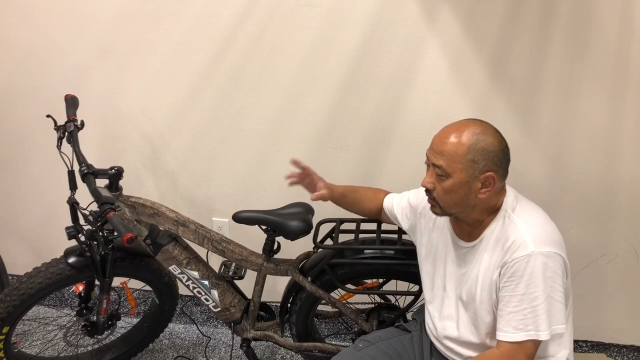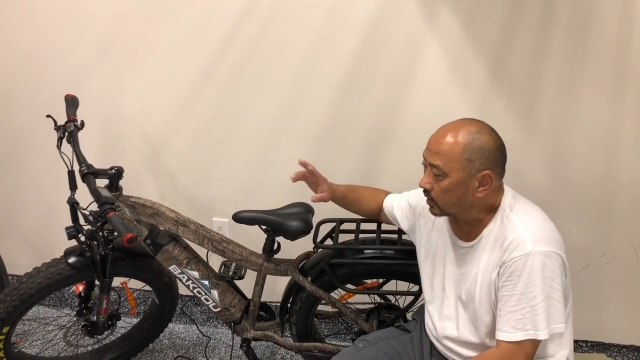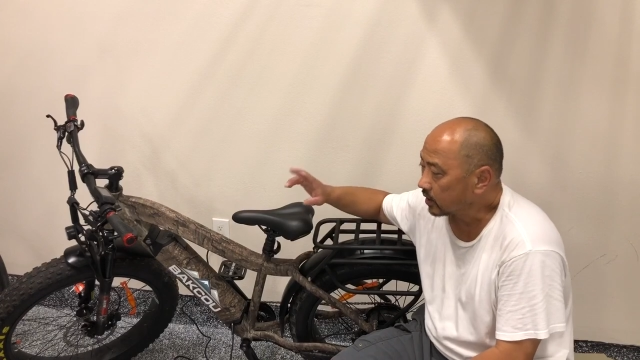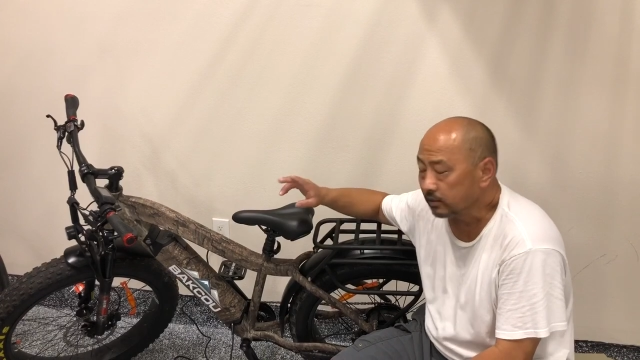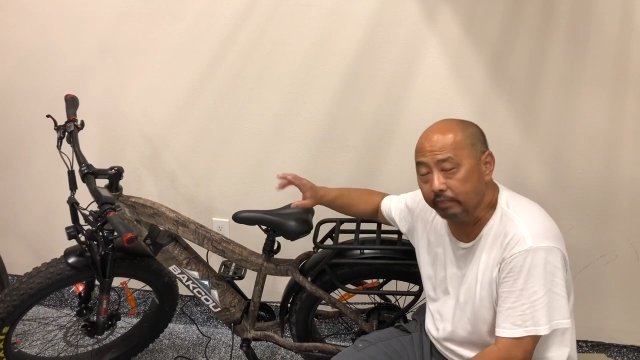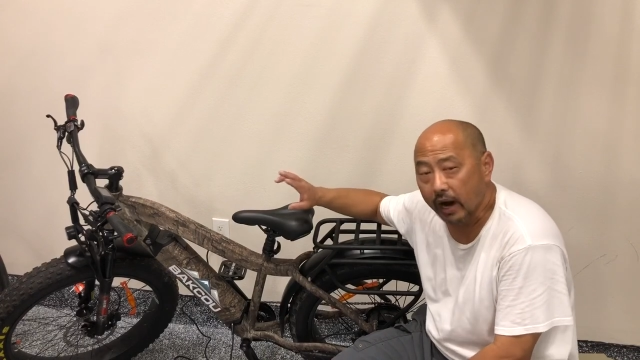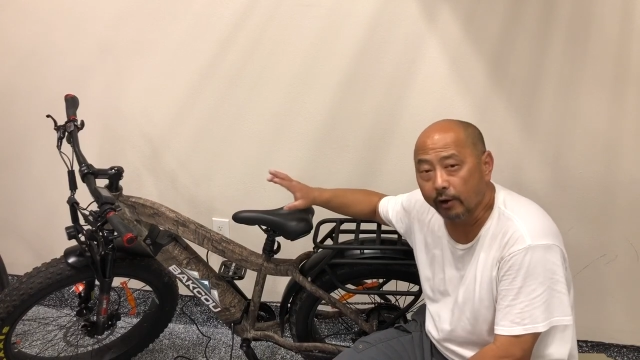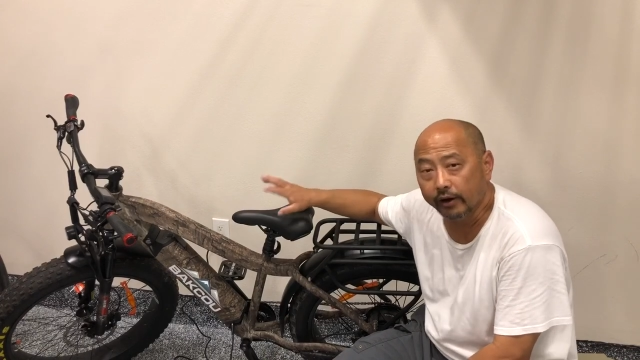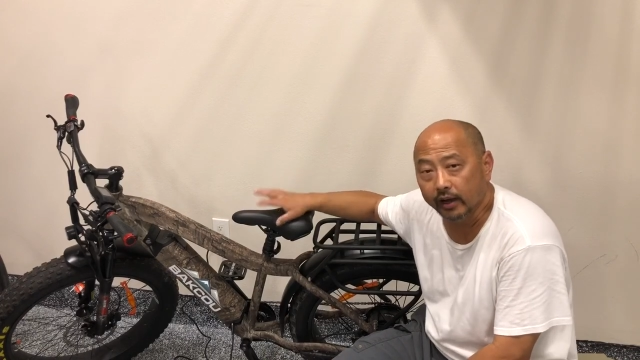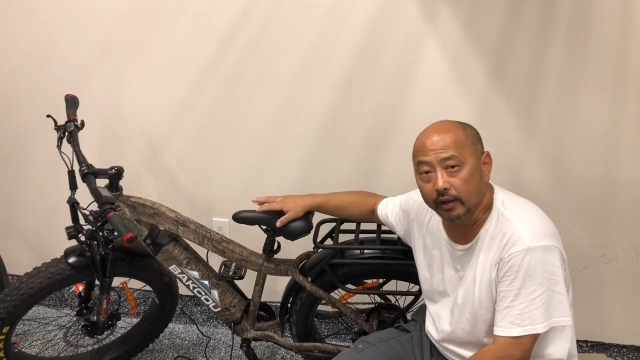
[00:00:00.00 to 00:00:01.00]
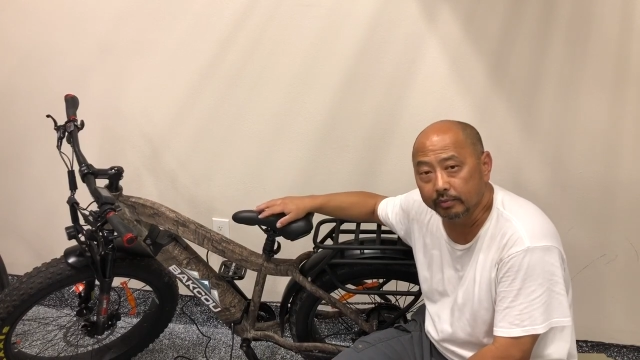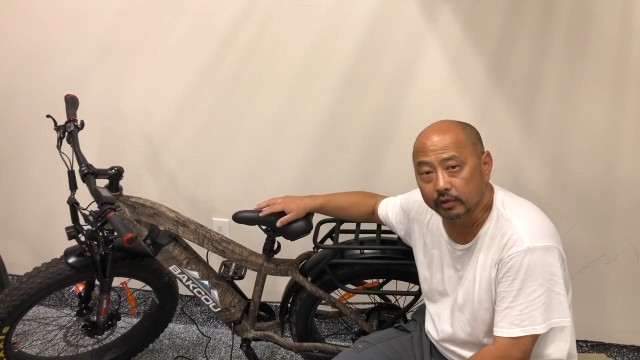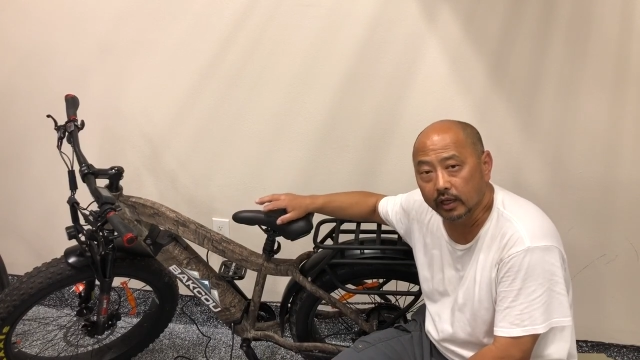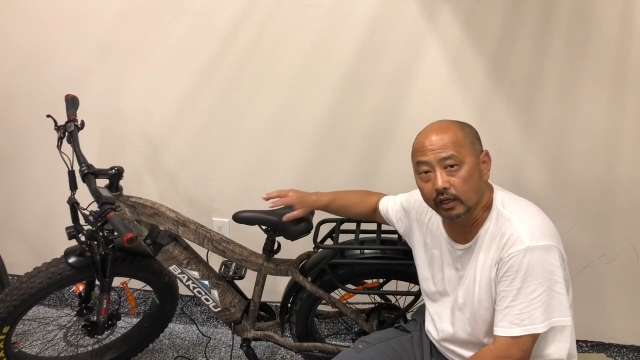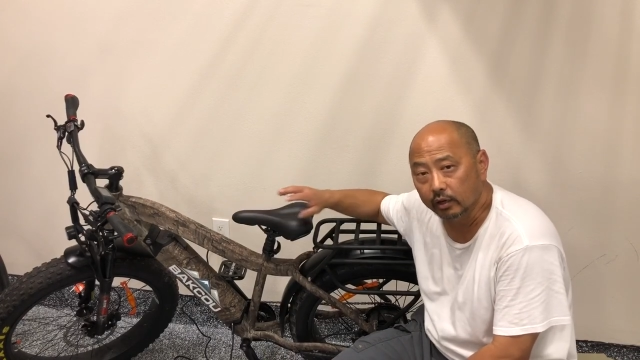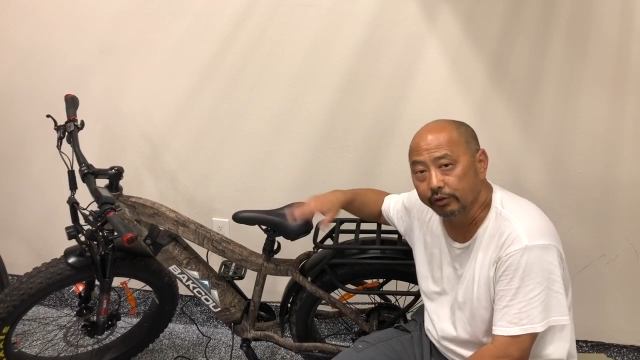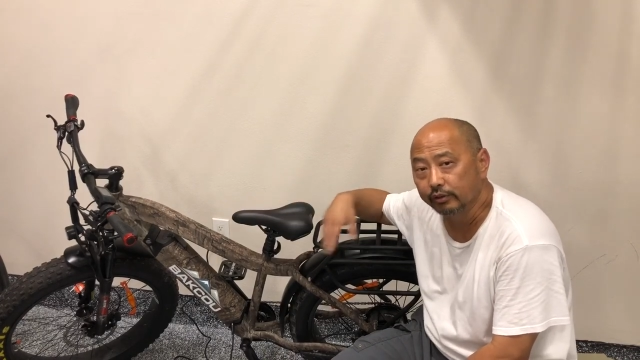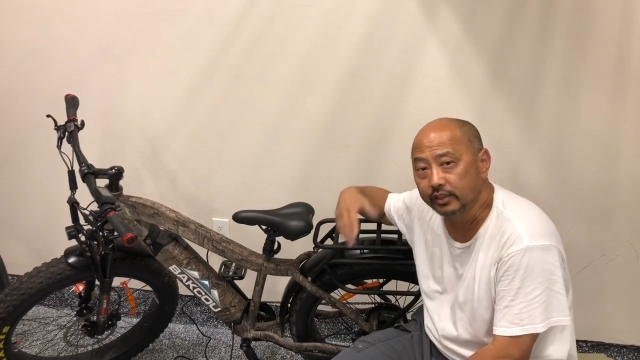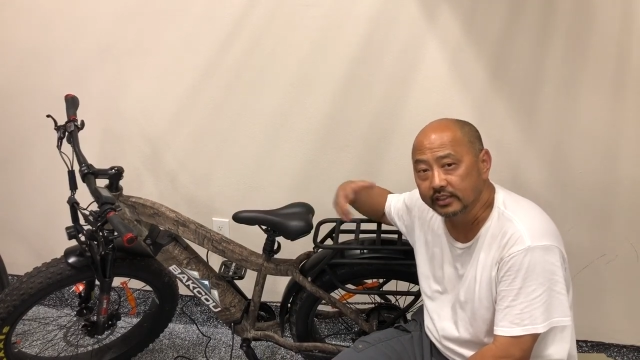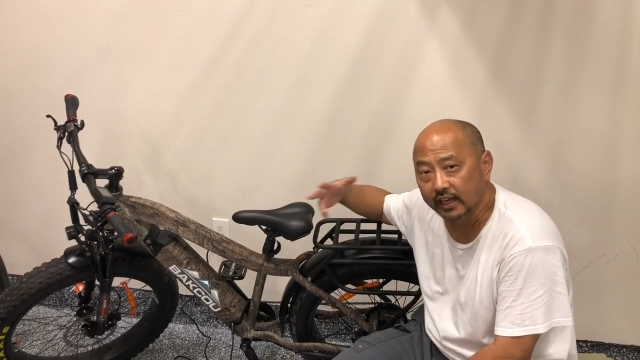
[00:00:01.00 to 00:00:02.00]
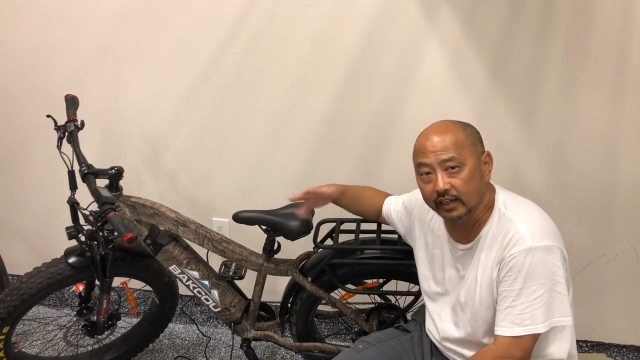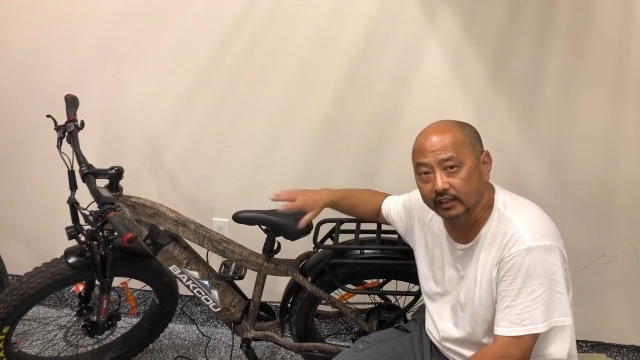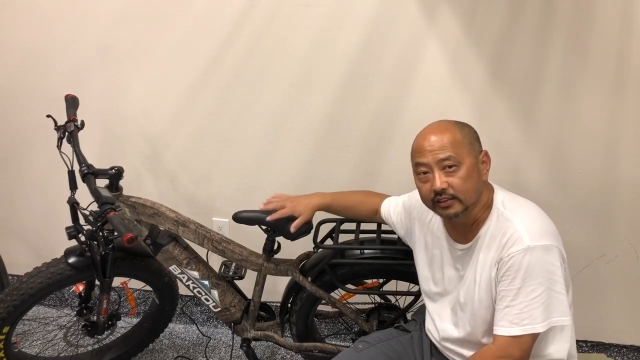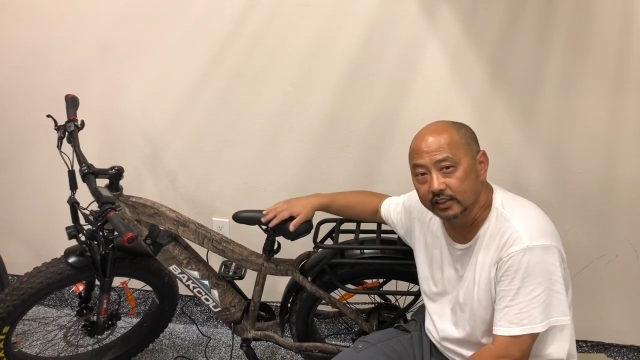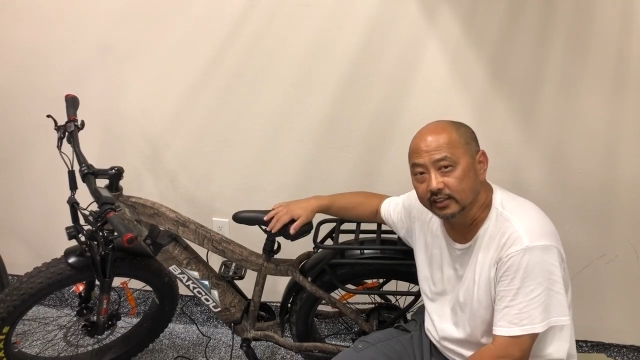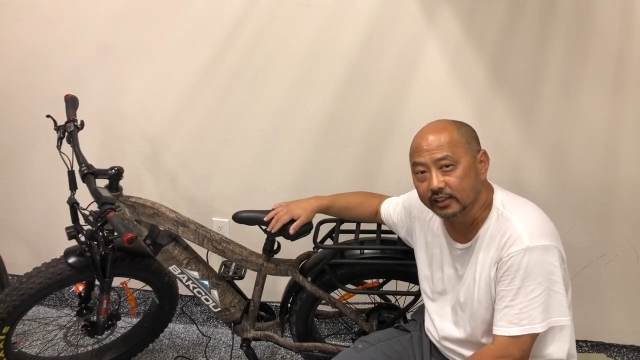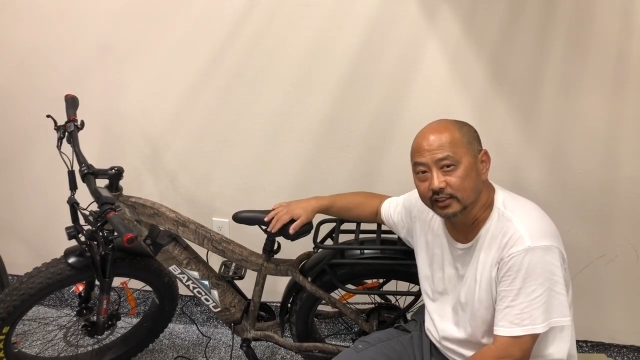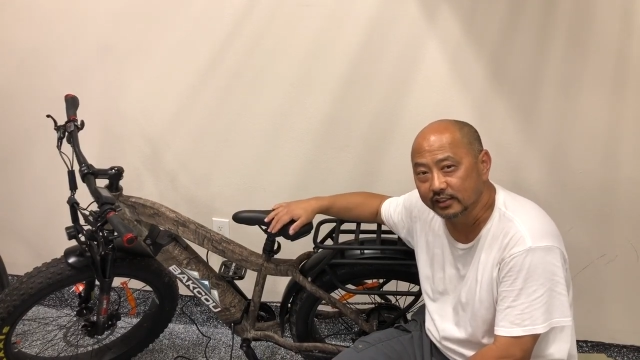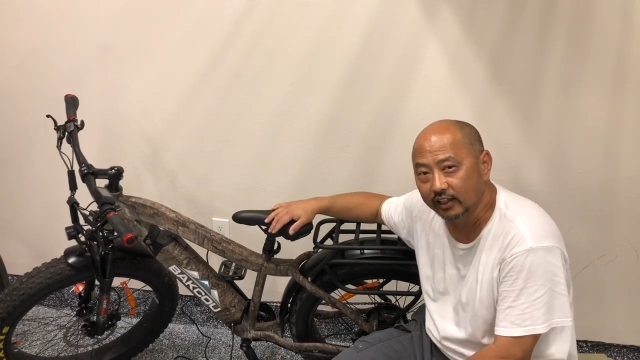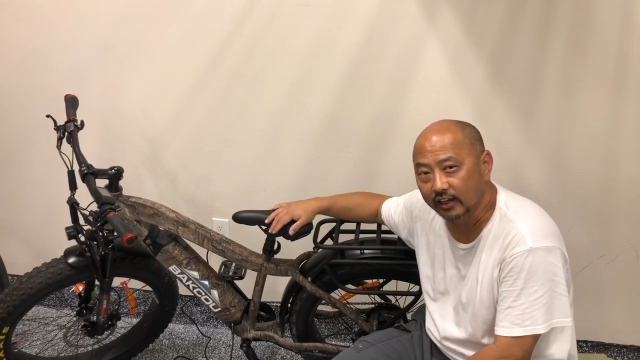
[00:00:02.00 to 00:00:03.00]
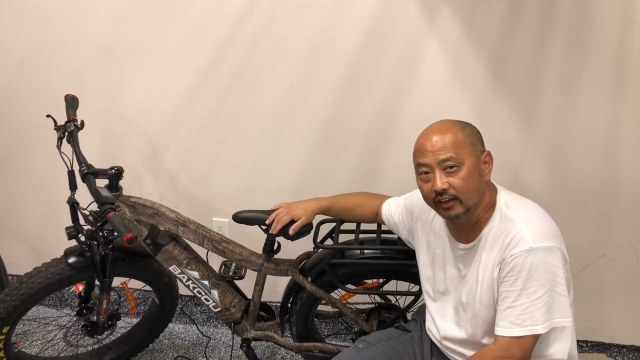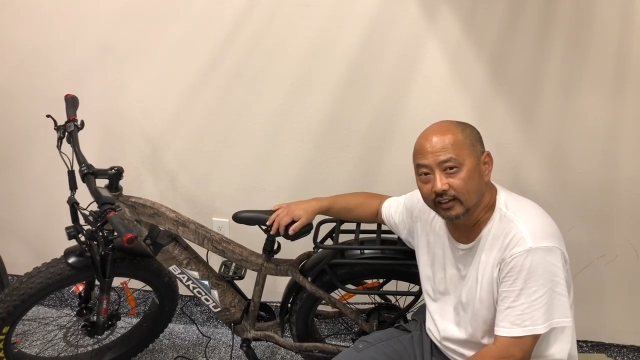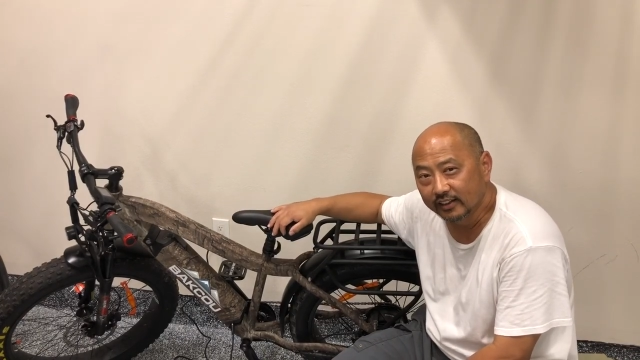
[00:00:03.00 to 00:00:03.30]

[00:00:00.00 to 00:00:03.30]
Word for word: I couldn't power it up to kind of go through the settings and just uh,